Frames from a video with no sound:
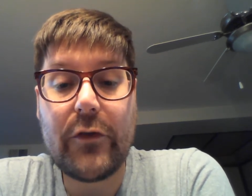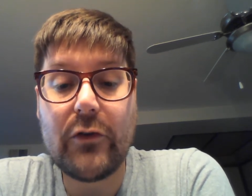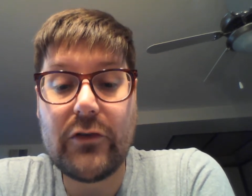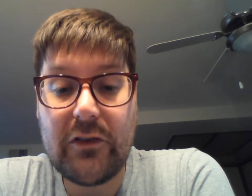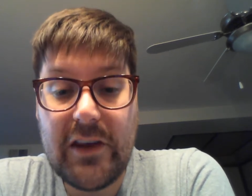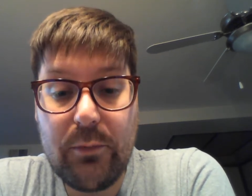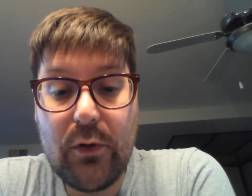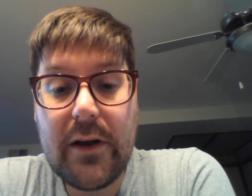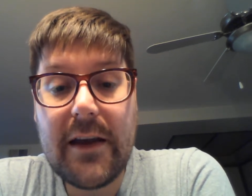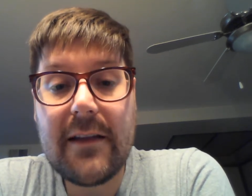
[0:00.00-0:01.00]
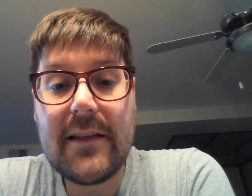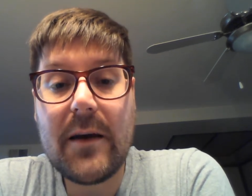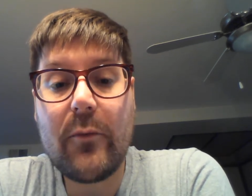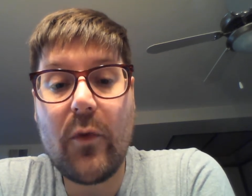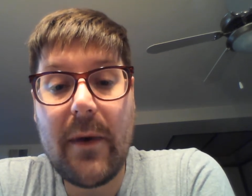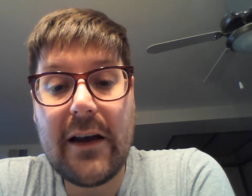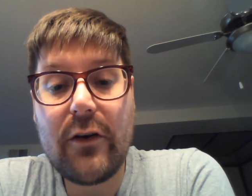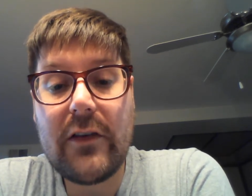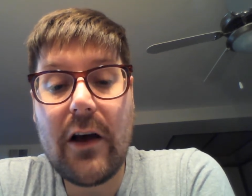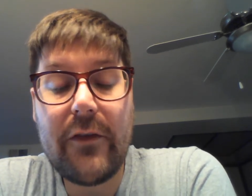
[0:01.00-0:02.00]
So just keep looking at them, remind
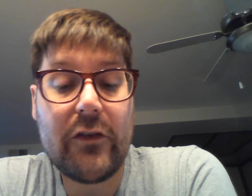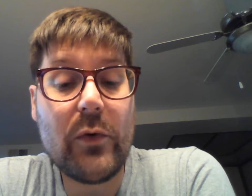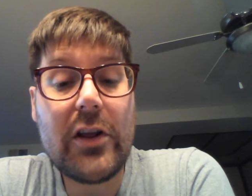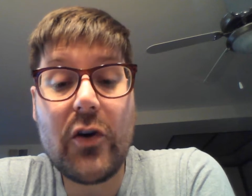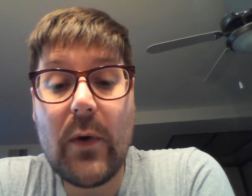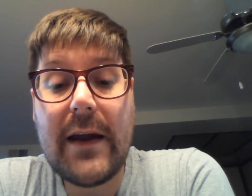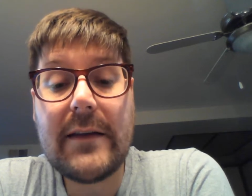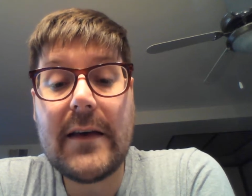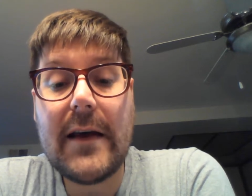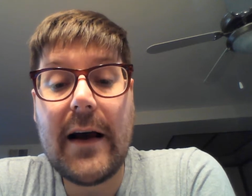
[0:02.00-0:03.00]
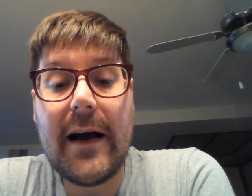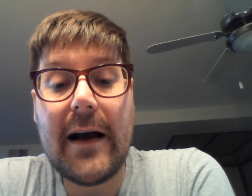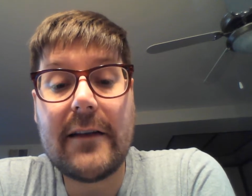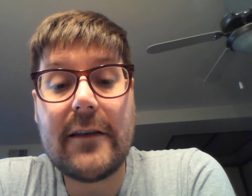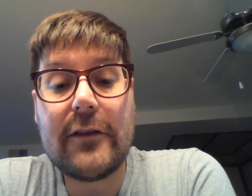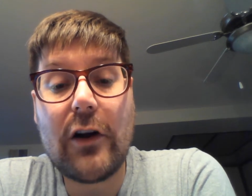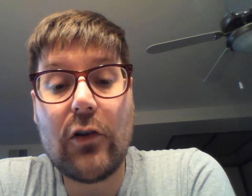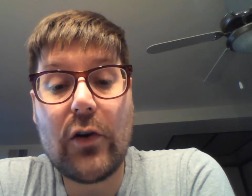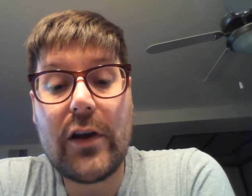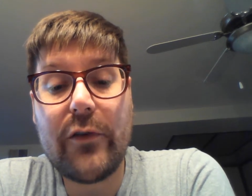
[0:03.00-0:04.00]
yourself. It's really great to
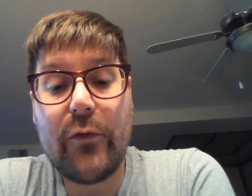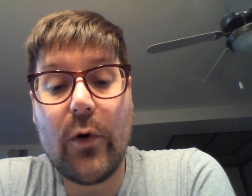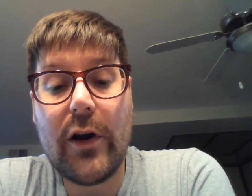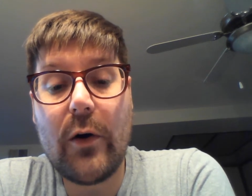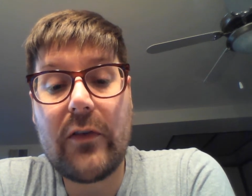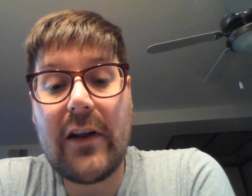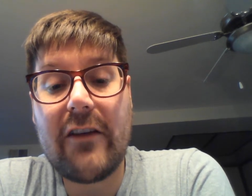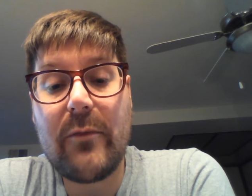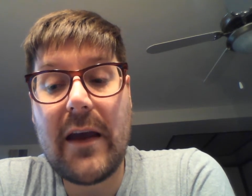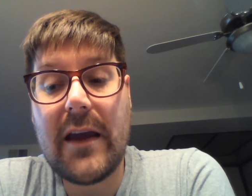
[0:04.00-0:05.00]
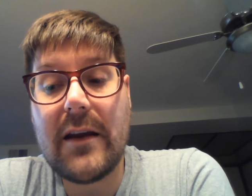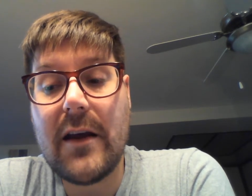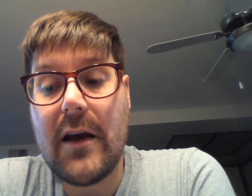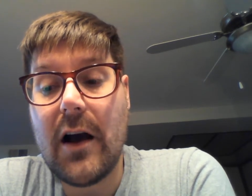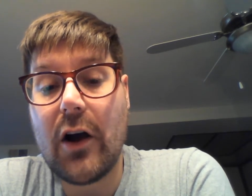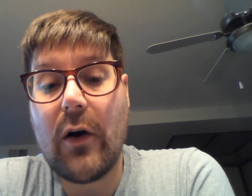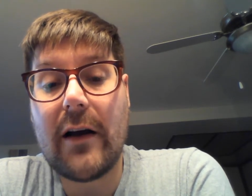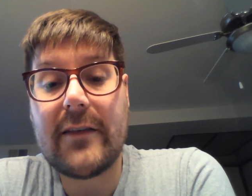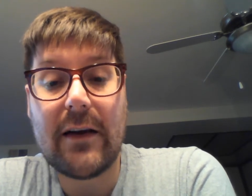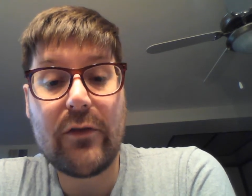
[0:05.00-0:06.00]
start looking for notes that I've made
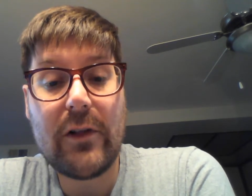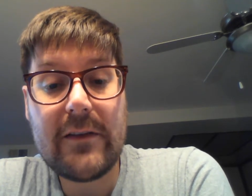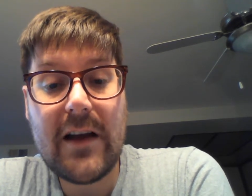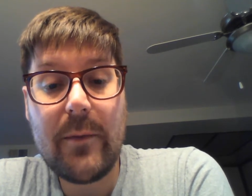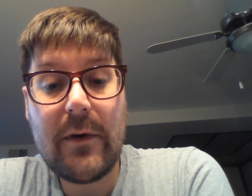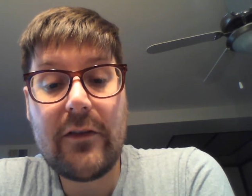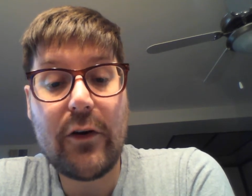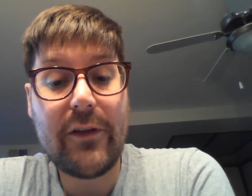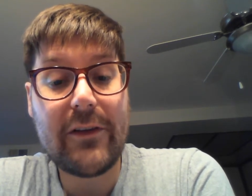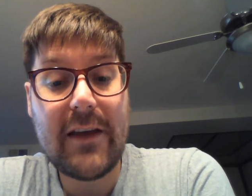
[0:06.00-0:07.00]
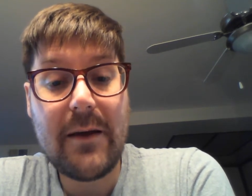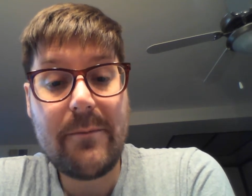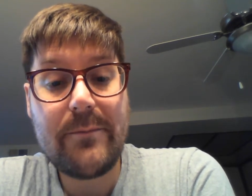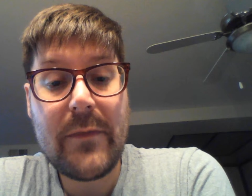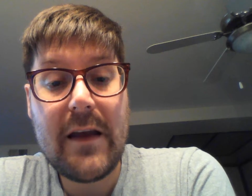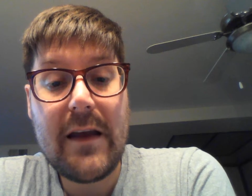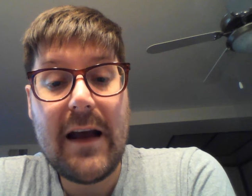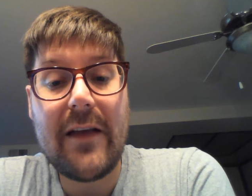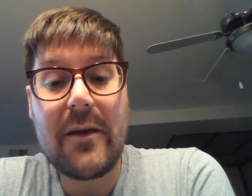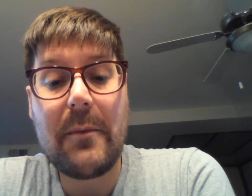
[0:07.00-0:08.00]
across several assignments that are the same,
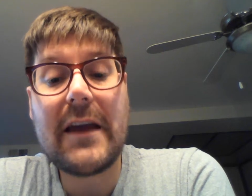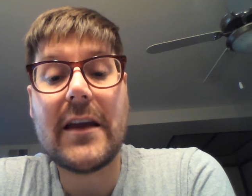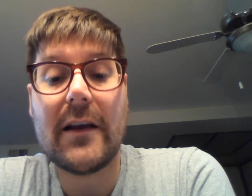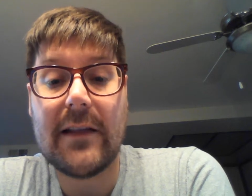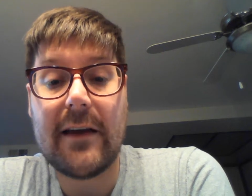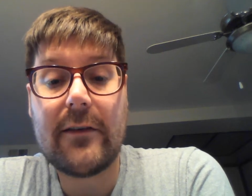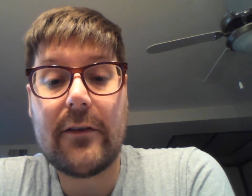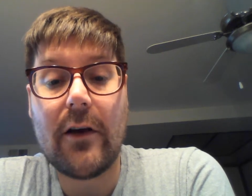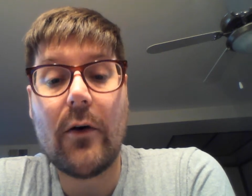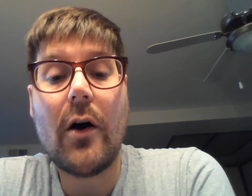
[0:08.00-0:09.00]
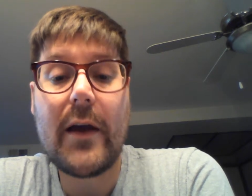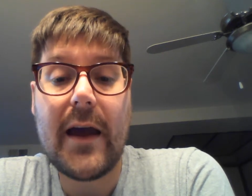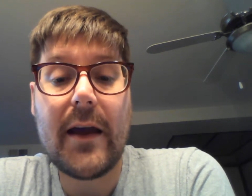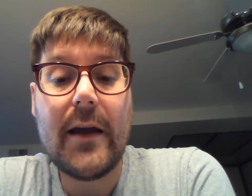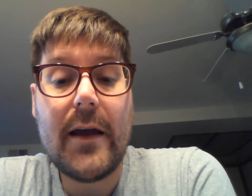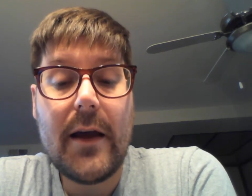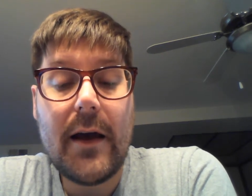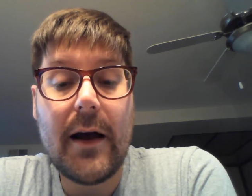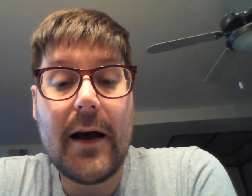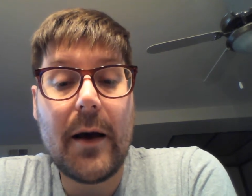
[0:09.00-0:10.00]
and then making a list. So, okay,
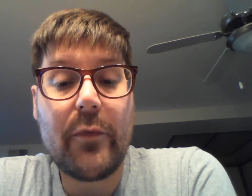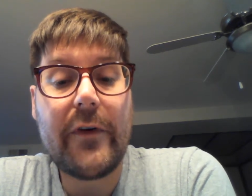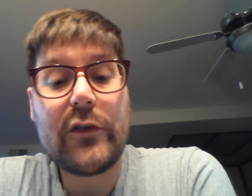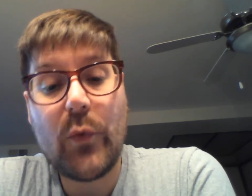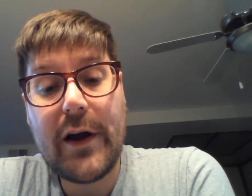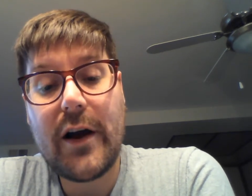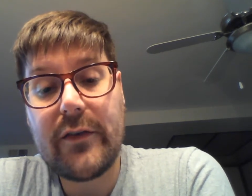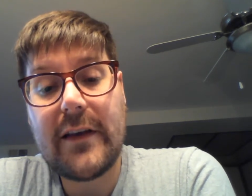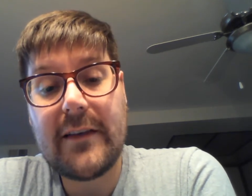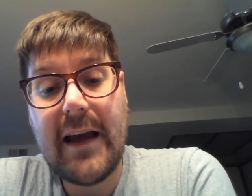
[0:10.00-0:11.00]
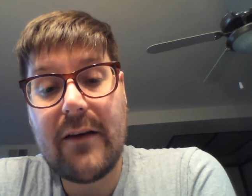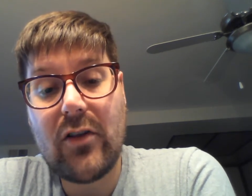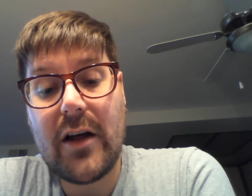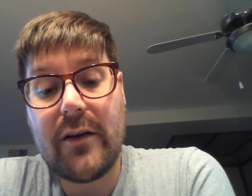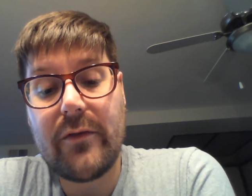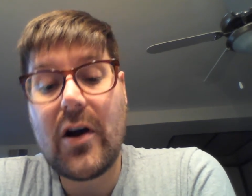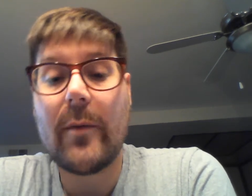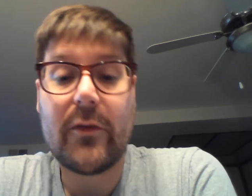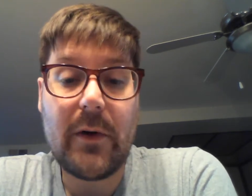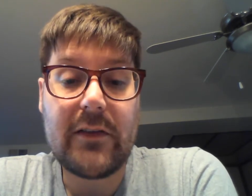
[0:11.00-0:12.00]
Professor Wyckoff says I have a lot of
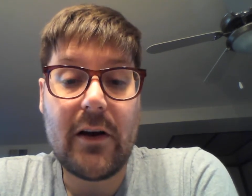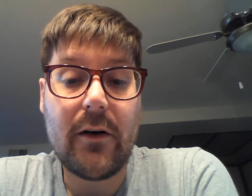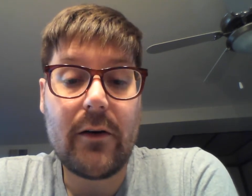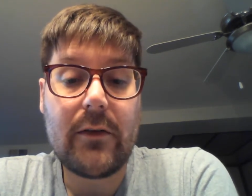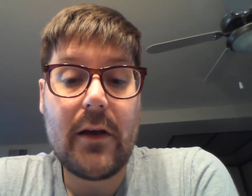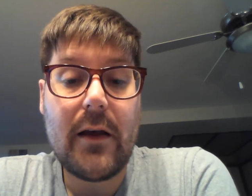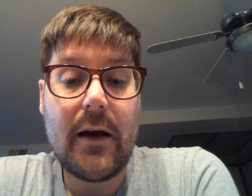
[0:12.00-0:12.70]
comma splice errors.